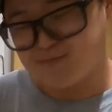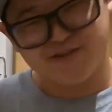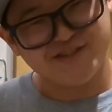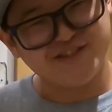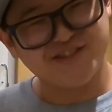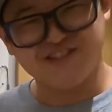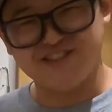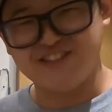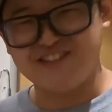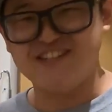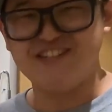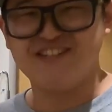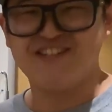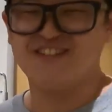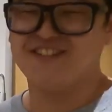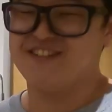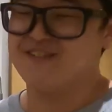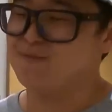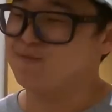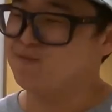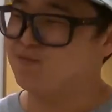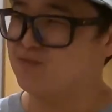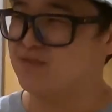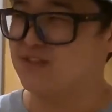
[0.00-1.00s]
the
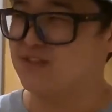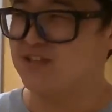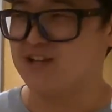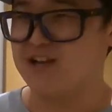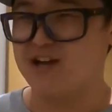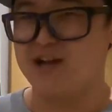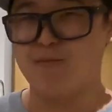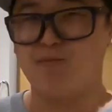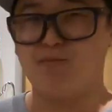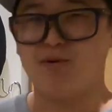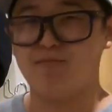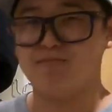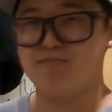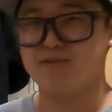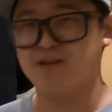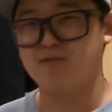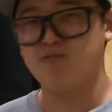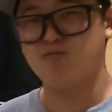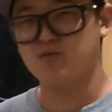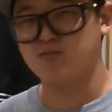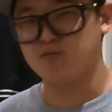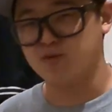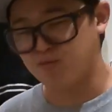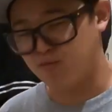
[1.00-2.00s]
presentation, gotta bump it
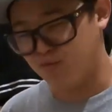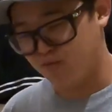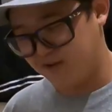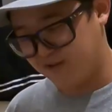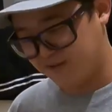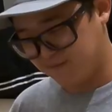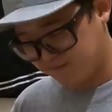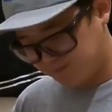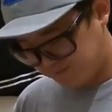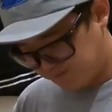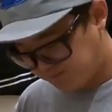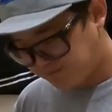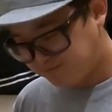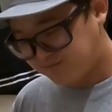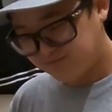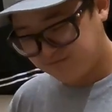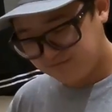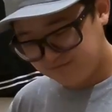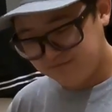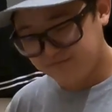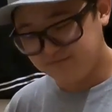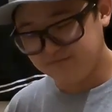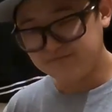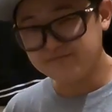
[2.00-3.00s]
up one more point.
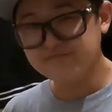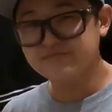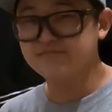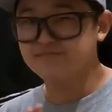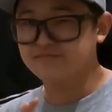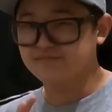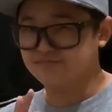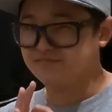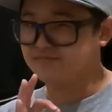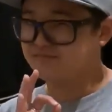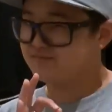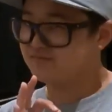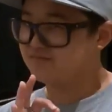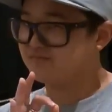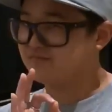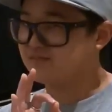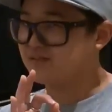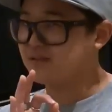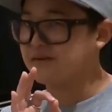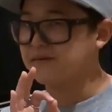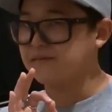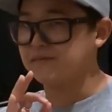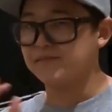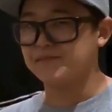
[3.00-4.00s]
There we go. It's all in
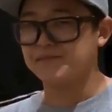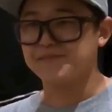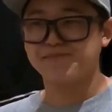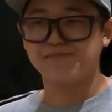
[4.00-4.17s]
presentation.